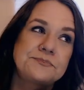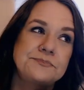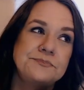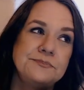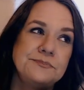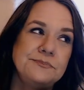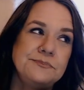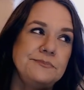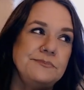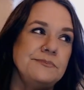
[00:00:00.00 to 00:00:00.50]

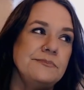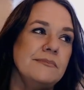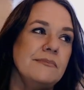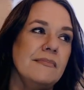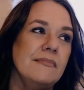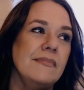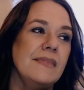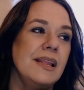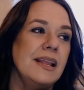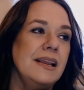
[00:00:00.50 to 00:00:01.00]

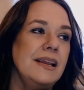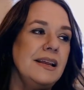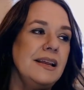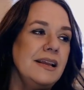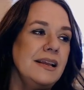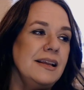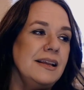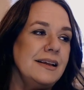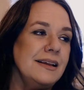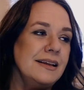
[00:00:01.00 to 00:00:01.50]

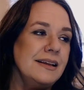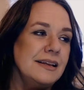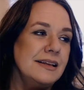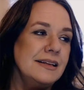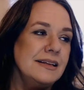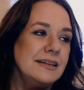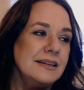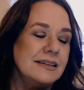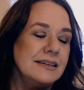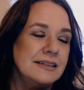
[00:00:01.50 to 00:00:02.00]

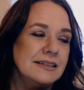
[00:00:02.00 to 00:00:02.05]
No one is speaking in this clip.